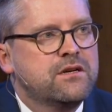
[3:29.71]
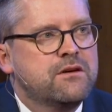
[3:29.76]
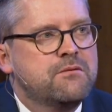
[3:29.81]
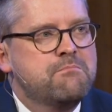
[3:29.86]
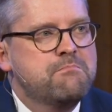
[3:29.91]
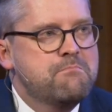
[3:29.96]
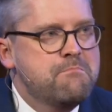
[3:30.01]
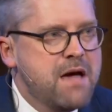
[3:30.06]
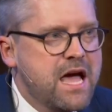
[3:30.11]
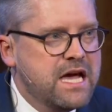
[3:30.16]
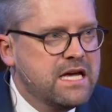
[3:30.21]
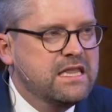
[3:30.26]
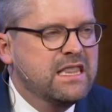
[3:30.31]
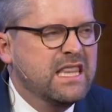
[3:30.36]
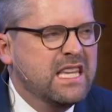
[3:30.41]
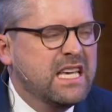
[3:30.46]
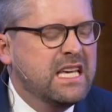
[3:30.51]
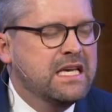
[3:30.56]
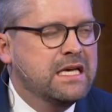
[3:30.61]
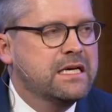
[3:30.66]

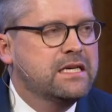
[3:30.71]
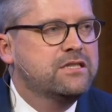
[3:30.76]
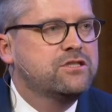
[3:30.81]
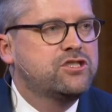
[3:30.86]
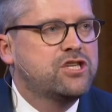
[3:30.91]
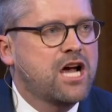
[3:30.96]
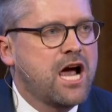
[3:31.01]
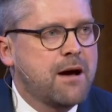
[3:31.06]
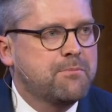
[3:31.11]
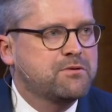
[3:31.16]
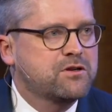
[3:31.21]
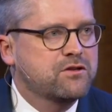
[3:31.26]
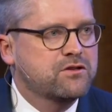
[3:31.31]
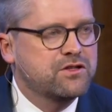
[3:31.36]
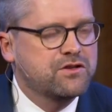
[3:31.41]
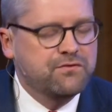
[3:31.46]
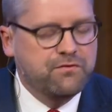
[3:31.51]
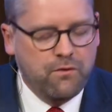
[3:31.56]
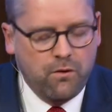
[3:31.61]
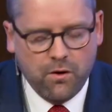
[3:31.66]
mainly in
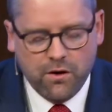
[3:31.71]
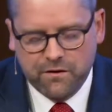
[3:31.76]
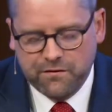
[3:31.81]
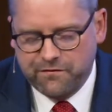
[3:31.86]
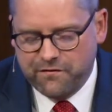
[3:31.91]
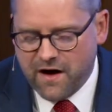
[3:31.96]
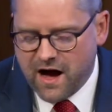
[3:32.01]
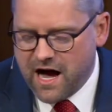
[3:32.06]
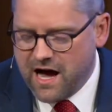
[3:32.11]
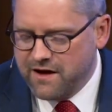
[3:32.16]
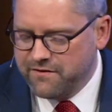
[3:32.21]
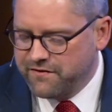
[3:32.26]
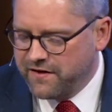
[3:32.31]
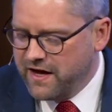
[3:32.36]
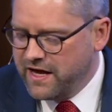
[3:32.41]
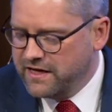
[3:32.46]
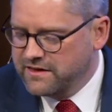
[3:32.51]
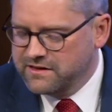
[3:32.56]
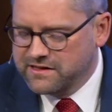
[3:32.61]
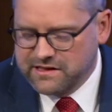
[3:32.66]
chapters 4, 5,
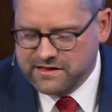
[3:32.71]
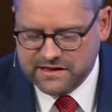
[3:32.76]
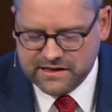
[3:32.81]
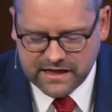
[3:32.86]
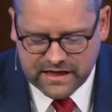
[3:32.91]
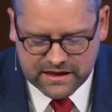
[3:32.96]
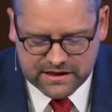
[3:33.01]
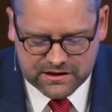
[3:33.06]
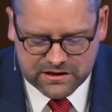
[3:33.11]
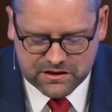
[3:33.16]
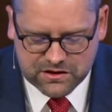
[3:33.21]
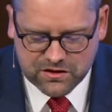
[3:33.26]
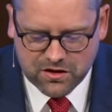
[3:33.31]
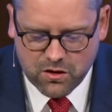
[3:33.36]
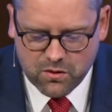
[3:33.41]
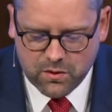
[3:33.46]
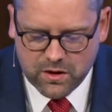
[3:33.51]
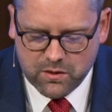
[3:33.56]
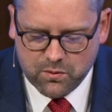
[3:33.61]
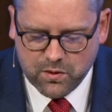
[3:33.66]
and 6, though
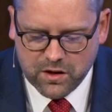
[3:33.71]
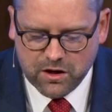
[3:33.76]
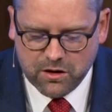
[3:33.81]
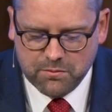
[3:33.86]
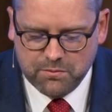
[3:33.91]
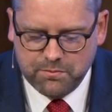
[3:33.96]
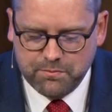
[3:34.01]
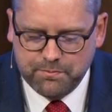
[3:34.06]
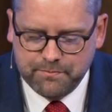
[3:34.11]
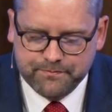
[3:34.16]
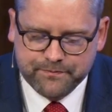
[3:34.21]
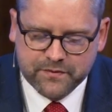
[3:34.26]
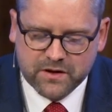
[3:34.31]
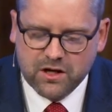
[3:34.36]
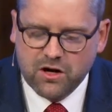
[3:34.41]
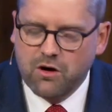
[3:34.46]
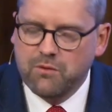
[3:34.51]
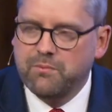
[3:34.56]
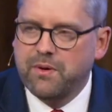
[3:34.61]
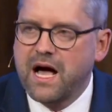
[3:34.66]
we will
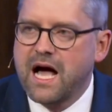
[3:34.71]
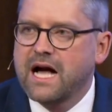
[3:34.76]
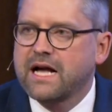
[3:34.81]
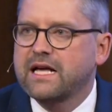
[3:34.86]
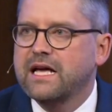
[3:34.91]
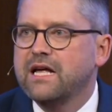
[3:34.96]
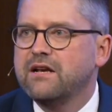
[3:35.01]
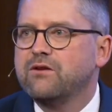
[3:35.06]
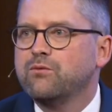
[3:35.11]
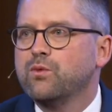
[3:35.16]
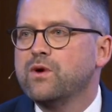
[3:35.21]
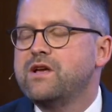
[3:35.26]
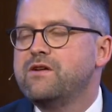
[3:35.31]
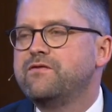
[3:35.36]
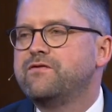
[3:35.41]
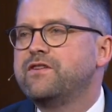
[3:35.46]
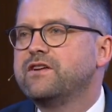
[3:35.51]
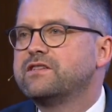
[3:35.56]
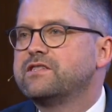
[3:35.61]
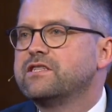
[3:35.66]
go back and
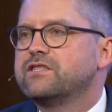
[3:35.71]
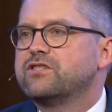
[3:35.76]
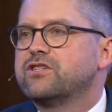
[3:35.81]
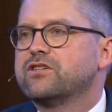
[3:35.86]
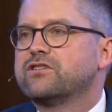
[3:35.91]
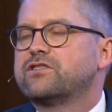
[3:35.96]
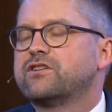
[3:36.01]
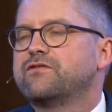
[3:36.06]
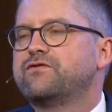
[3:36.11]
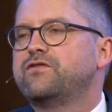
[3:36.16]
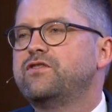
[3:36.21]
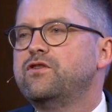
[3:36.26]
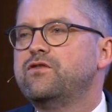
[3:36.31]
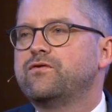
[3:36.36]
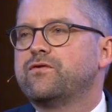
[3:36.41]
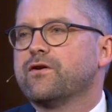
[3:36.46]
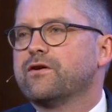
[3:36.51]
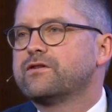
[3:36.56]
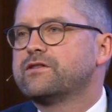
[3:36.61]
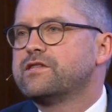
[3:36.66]
revisit just a few
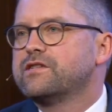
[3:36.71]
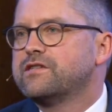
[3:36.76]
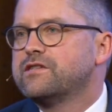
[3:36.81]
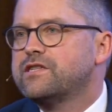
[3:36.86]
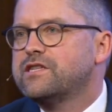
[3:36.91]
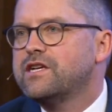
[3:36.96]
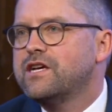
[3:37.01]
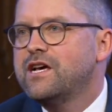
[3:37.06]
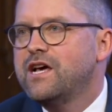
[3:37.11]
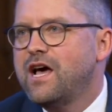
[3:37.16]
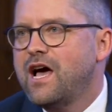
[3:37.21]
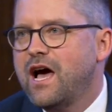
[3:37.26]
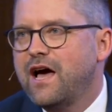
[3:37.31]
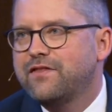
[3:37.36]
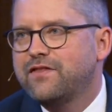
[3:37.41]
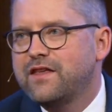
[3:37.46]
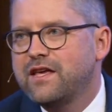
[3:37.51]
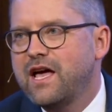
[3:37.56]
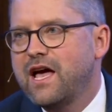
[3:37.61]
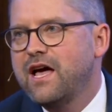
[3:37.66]
verses
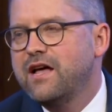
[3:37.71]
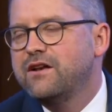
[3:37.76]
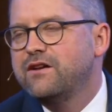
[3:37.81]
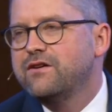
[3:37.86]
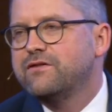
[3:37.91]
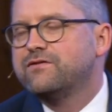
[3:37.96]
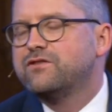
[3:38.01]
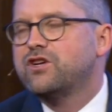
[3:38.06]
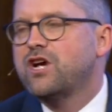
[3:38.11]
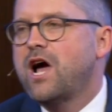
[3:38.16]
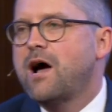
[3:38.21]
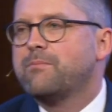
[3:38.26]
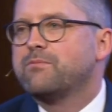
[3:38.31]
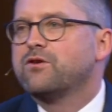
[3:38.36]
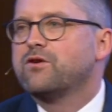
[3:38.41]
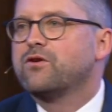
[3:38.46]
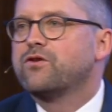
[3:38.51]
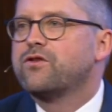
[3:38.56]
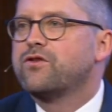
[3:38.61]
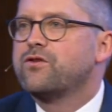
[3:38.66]
at the end of
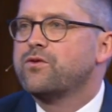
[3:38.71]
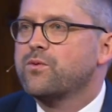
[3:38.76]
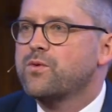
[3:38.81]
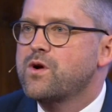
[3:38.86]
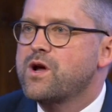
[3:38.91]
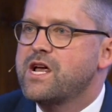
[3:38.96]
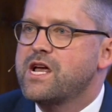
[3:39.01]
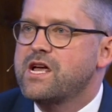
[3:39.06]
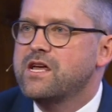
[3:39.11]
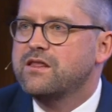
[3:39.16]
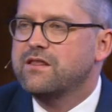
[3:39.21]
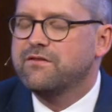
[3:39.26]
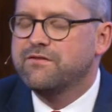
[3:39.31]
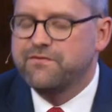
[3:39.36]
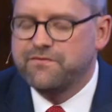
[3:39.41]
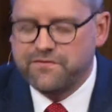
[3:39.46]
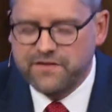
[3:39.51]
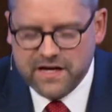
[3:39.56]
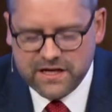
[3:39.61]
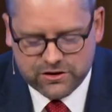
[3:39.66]
chapter 3, the
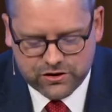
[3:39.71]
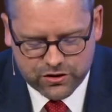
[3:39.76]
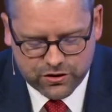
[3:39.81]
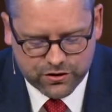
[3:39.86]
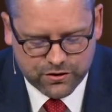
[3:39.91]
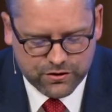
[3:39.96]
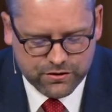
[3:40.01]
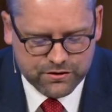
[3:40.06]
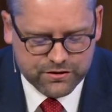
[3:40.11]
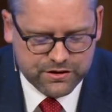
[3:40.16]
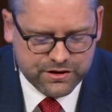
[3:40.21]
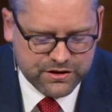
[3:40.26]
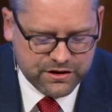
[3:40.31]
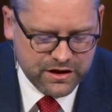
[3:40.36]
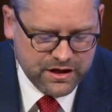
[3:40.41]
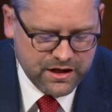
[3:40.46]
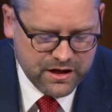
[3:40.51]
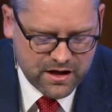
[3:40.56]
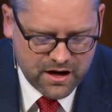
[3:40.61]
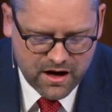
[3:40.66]
features
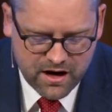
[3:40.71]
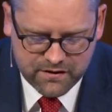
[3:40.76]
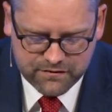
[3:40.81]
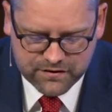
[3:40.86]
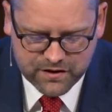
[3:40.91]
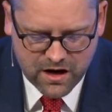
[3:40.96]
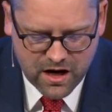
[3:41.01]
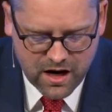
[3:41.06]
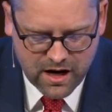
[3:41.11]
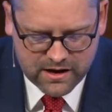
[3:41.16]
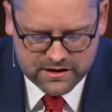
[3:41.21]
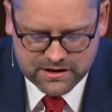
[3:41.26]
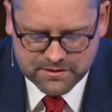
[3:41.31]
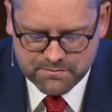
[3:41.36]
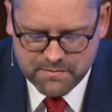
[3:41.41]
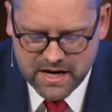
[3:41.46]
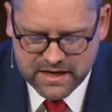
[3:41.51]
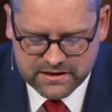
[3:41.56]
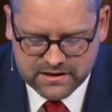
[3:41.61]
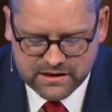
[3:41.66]
of God's
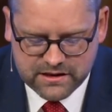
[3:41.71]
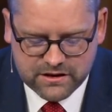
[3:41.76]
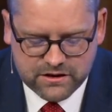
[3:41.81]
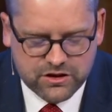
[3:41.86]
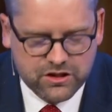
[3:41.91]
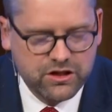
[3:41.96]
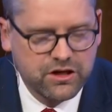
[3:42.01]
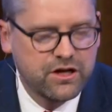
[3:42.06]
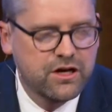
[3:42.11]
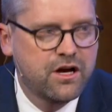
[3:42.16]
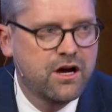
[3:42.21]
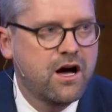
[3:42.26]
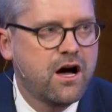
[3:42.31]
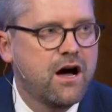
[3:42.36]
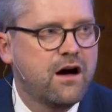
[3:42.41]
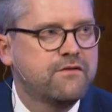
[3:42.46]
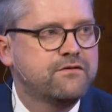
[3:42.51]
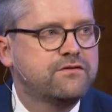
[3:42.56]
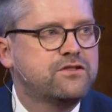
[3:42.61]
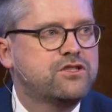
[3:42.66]
message
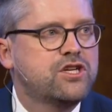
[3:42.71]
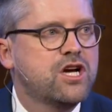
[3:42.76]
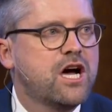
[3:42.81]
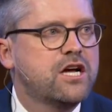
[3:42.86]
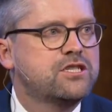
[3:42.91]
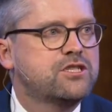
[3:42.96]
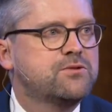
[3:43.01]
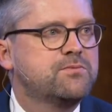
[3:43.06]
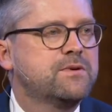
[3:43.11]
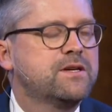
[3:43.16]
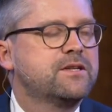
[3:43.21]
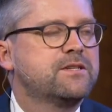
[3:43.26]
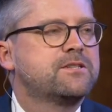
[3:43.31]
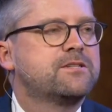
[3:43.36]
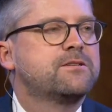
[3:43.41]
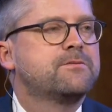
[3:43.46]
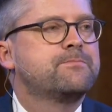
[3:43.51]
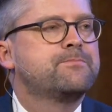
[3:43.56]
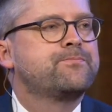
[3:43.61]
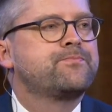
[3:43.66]
of judgment.